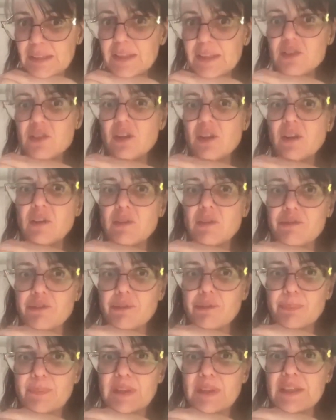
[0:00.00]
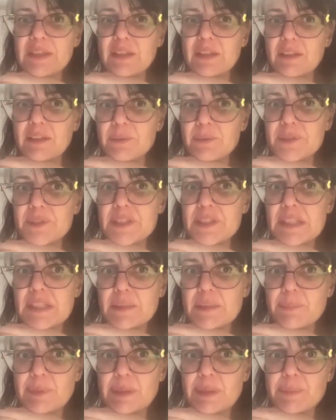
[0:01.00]
So for me, I would
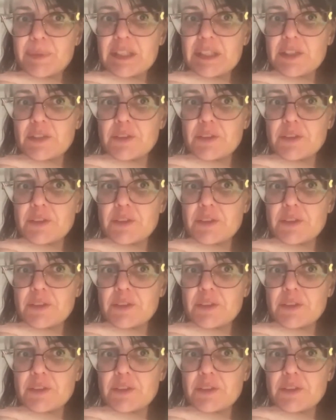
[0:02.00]
say maybe